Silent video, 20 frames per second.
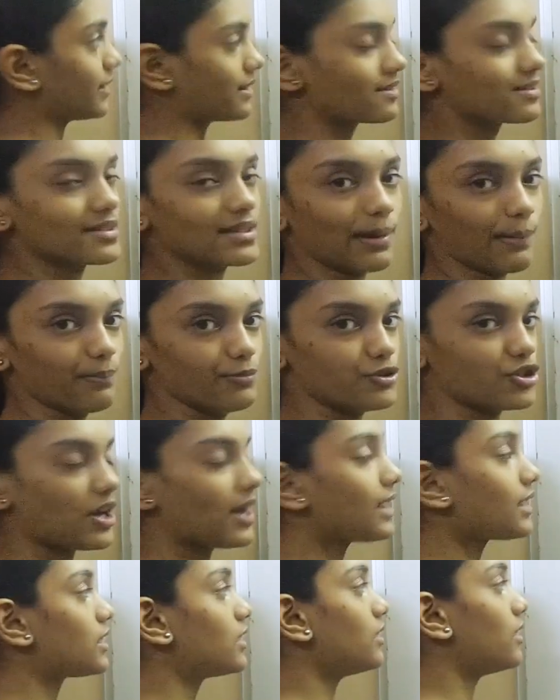the
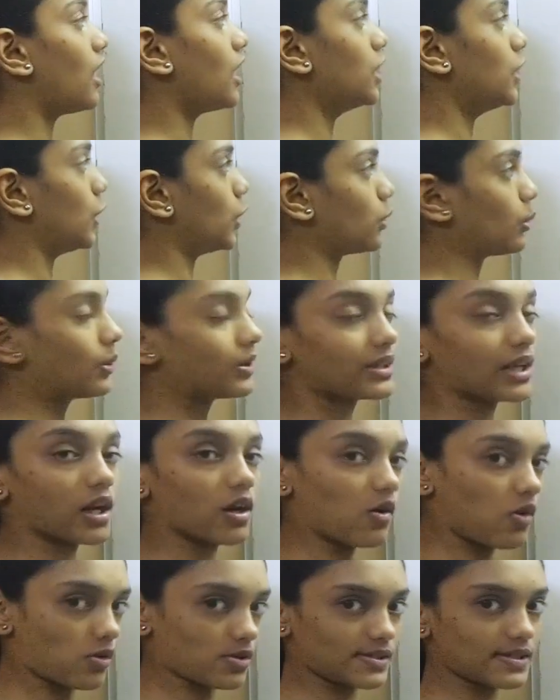subject along with our
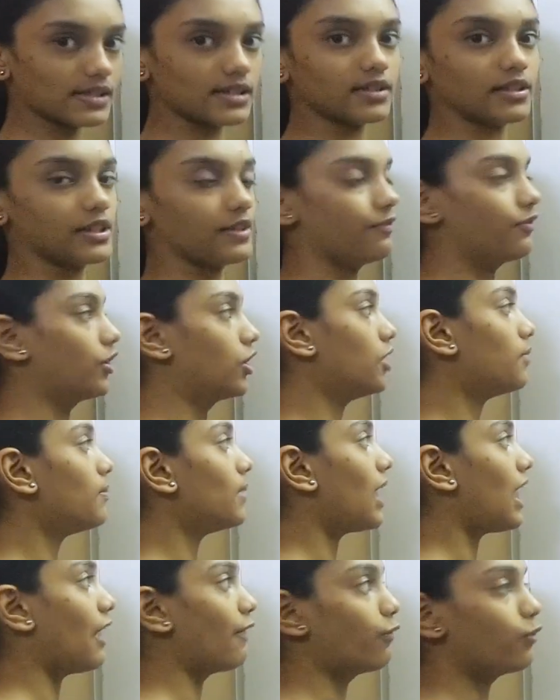auxiliary verb
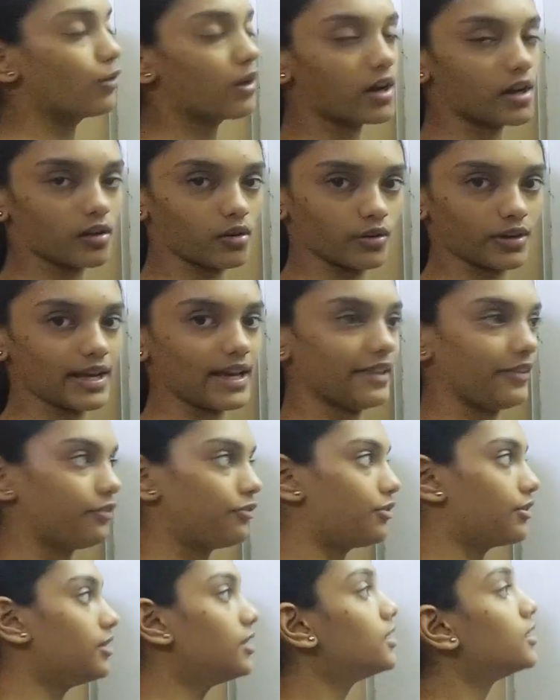avoir or
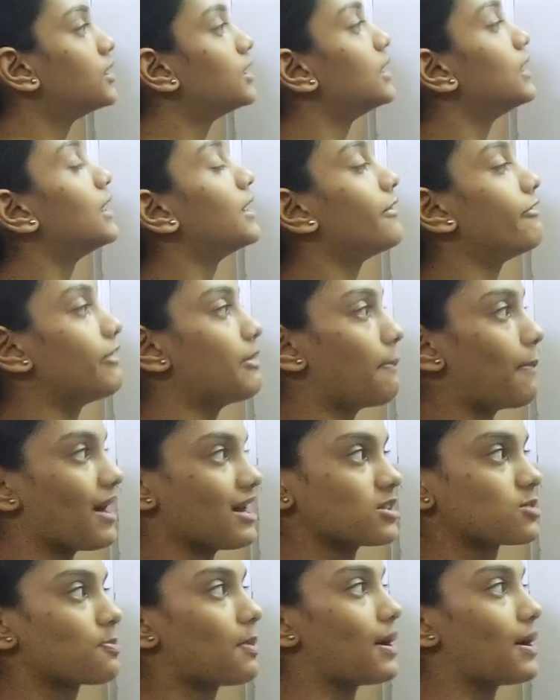être, the past